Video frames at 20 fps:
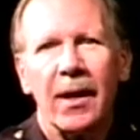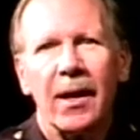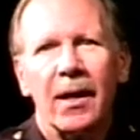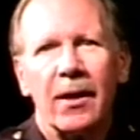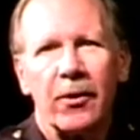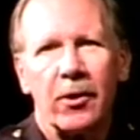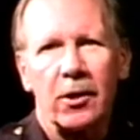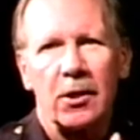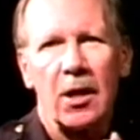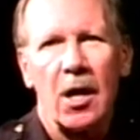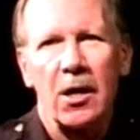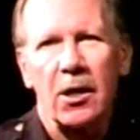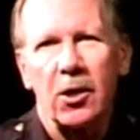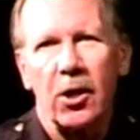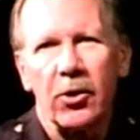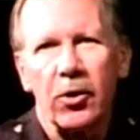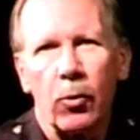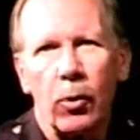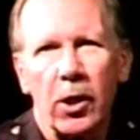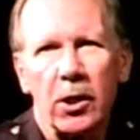The clock on
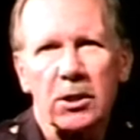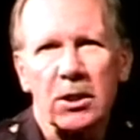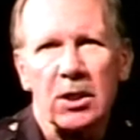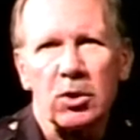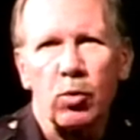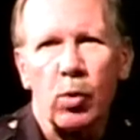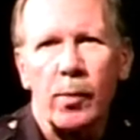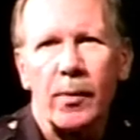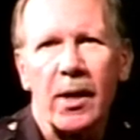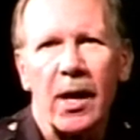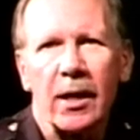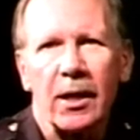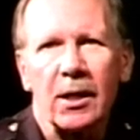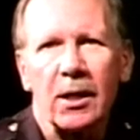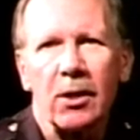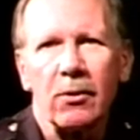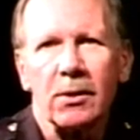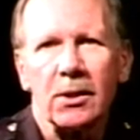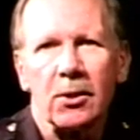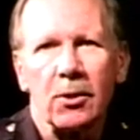the wall says we've got to
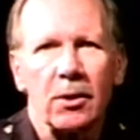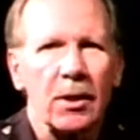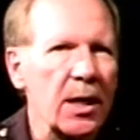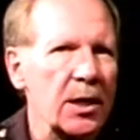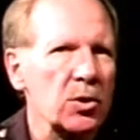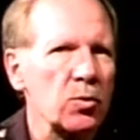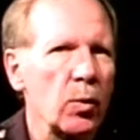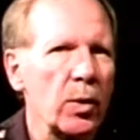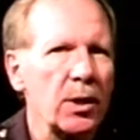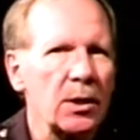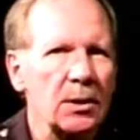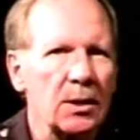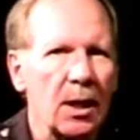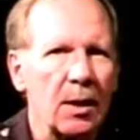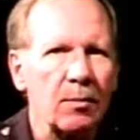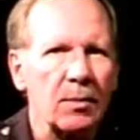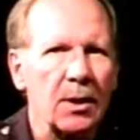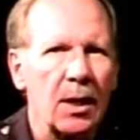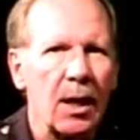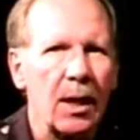go. Until next week,
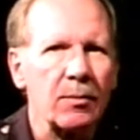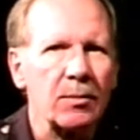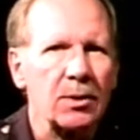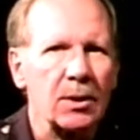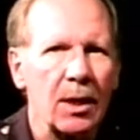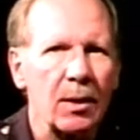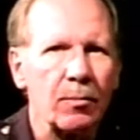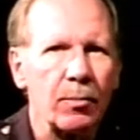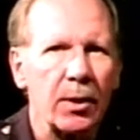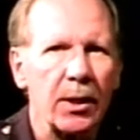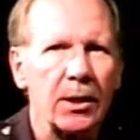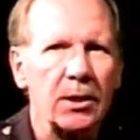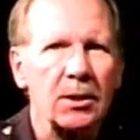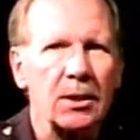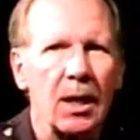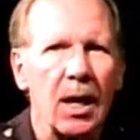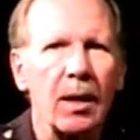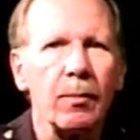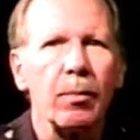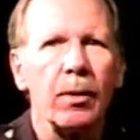same time, same place.
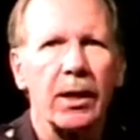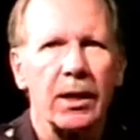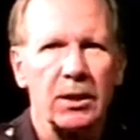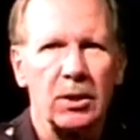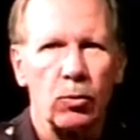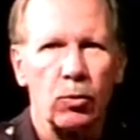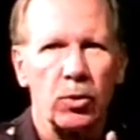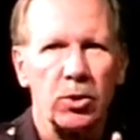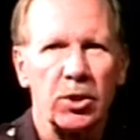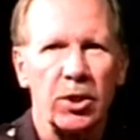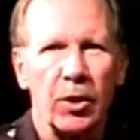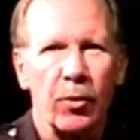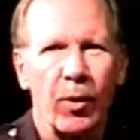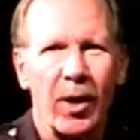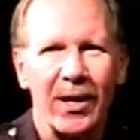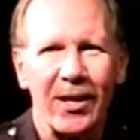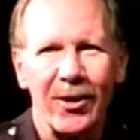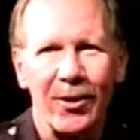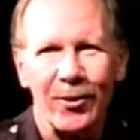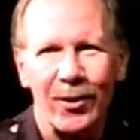God bless, and we'll see you
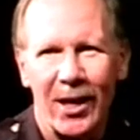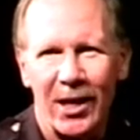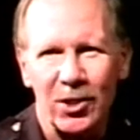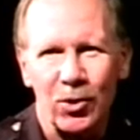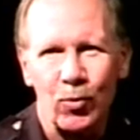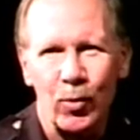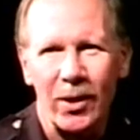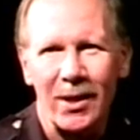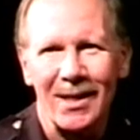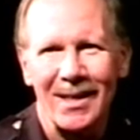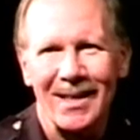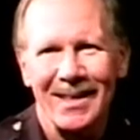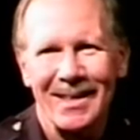right here next week.